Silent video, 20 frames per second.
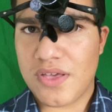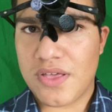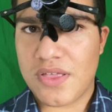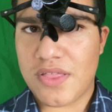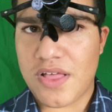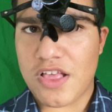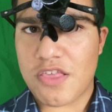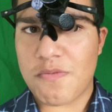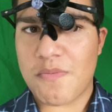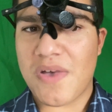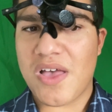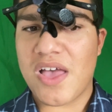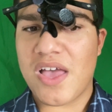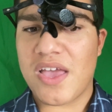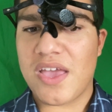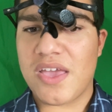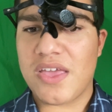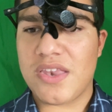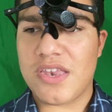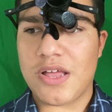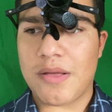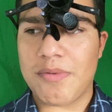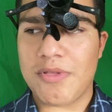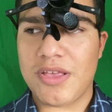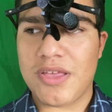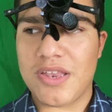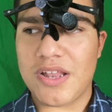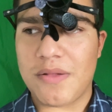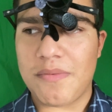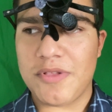that's my
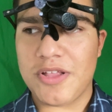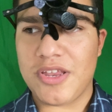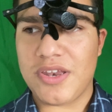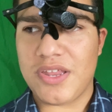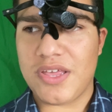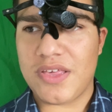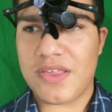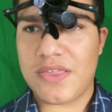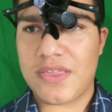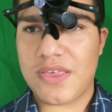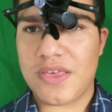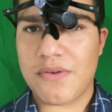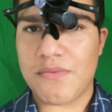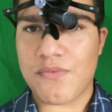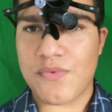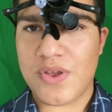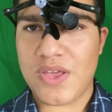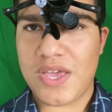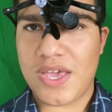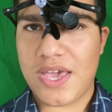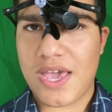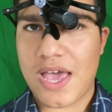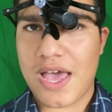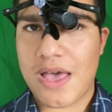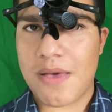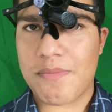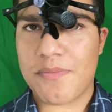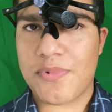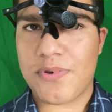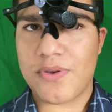WWDC
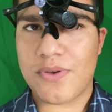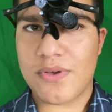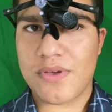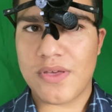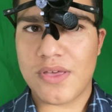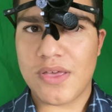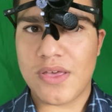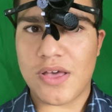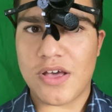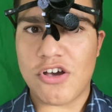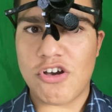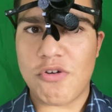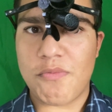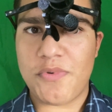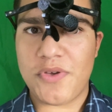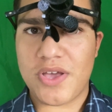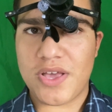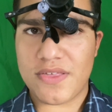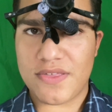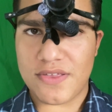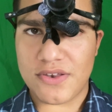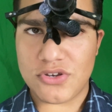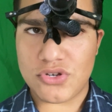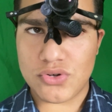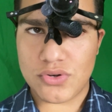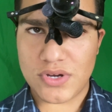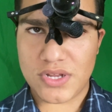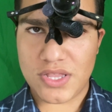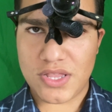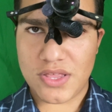recap. I hope you guys
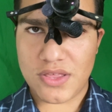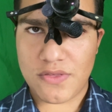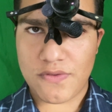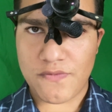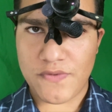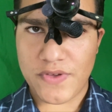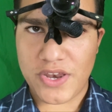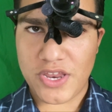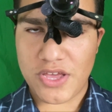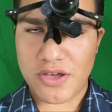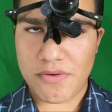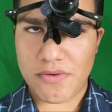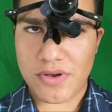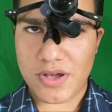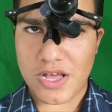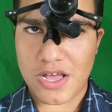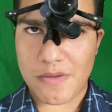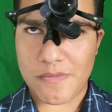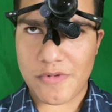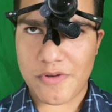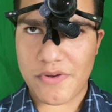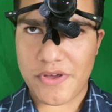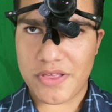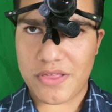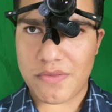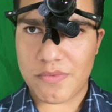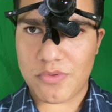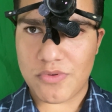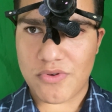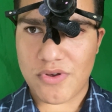enjoyed this video. Comment, rate,
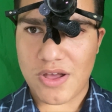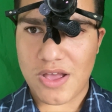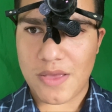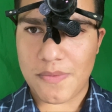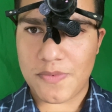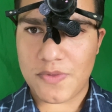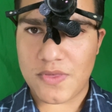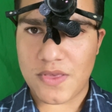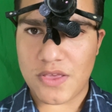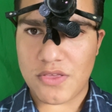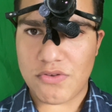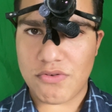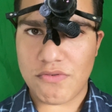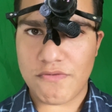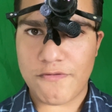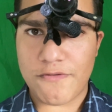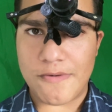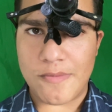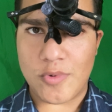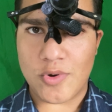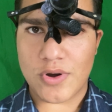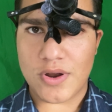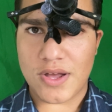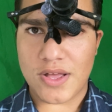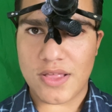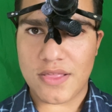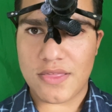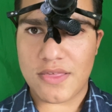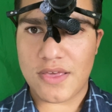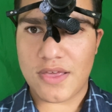subscribe. Stay tuned for more
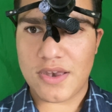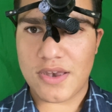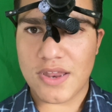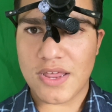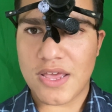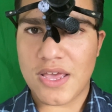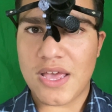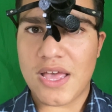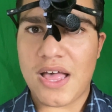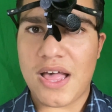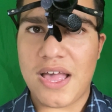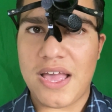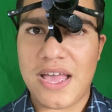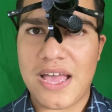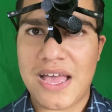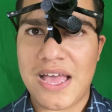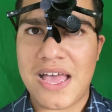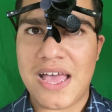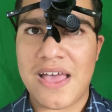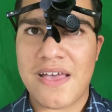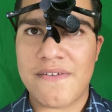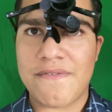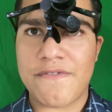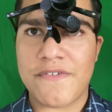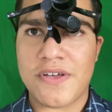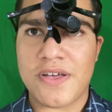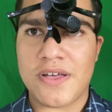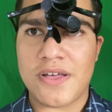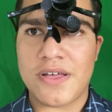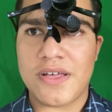content. I have
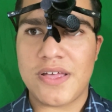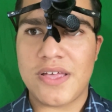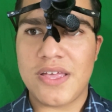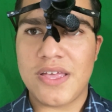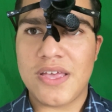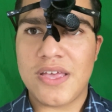a